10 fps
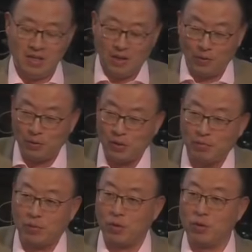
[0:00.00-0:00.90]
Others
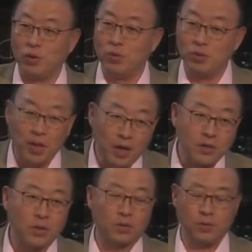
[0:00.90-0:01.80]
have turned to
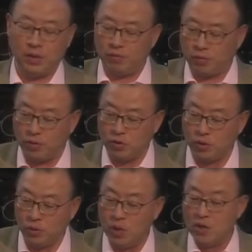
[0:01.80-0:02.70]
sex. Others have turned
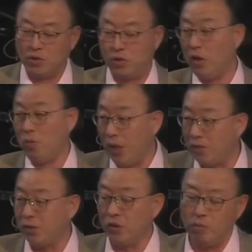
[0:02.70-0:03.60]
to just
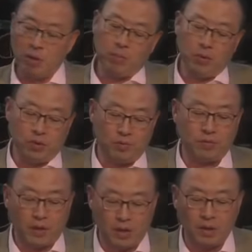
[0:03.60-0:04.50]
erasing the memories of
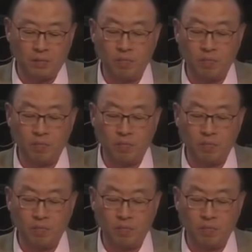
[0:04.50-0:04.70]
God